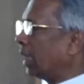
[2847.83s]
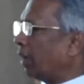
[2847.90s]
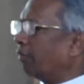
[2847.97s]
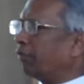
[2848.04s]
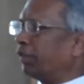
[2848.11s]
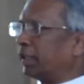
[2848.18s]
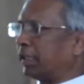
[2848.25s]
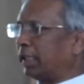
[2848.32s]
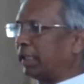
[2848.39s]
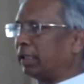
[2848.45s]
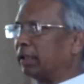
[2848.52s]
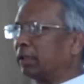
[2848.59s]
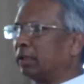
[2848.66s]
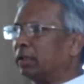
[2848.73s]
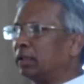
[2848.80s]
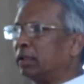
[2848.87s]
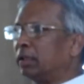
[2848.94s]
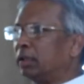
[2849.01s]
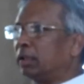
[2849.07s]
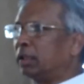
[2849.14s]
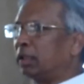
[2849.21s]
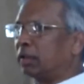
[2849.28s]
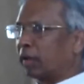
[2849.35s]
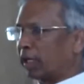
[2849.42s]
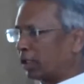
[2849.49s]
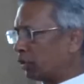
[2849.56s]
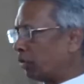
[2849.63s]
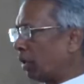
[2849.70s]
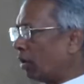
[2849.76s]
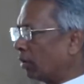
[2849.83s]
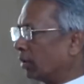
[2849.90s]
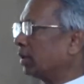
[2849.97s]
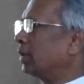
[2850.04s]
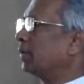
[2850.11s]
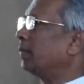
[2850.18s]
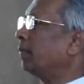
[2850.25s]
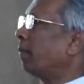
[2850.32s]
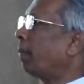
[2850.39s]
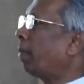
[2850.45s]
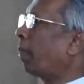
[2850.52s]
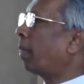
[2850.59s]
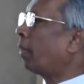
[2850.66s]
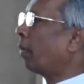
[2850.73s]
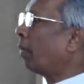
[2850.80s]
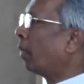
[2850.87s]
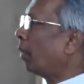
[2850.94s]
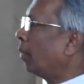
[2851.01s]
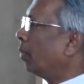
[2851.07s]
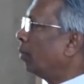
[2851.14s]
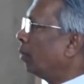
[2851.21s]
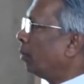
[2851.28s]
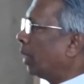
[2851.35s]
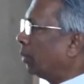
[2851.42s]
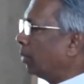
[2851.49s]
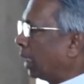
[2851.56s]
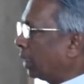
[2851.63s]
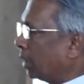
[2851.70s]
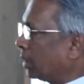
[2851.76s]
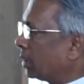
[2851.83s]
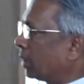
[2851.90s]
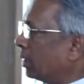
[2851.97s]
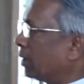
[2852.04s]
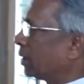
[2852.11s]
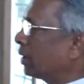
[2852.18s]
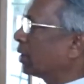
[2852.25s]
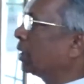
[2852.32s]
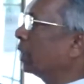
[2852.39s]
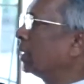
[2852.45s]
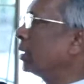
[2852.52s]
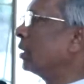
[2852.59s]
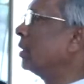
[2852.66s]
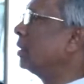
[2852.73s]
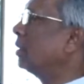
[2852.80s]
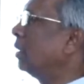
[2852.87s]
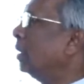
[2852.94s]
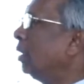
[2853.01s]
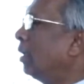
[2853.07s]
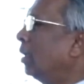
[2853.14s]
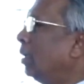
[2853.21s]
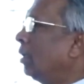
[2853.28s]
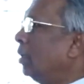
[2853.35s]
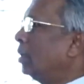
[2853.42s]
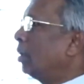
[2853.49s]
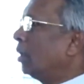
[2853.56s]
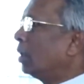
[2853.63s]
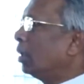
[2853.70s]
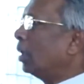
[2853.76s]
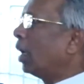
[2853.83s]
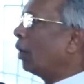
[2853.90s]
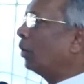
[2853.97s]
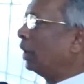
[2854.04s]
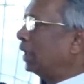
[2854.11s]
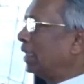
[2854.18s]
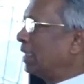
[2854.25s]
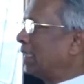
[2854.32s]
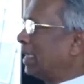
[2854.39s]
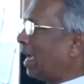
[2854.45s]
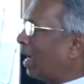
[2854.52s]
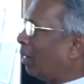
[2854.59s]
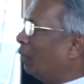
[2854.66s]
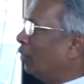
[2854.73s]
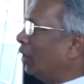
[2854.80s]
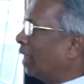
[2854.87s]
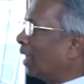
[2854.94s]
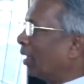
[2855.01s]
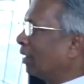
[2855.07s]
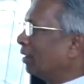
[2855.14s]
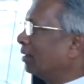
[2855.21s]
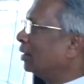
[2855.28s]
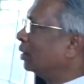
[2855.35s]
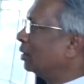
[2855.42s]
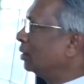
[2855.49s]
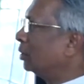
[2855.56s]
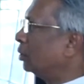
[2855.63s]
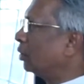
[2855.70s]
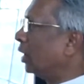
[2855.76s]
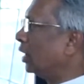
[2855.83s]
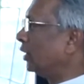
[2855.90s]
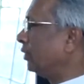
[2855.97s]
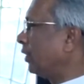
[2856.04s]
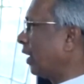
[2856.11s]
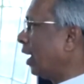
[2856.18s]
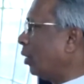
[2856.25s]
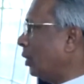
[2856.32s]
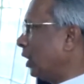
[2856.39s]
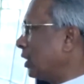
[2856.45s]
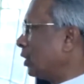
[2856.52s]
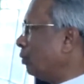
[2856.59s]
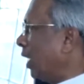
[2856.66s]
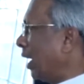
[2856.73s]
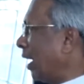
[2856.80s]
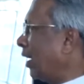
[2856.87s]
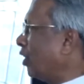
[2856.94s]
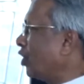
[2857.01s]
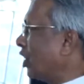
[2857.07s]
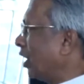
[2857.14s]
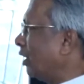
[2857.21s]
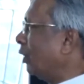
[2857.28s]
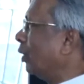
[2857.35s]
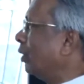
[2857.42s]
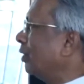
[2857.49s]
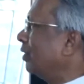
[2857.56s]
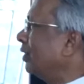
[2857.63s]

emphatic response. My brothers and sisters, now it is time. We are 25 minutes behind schedule,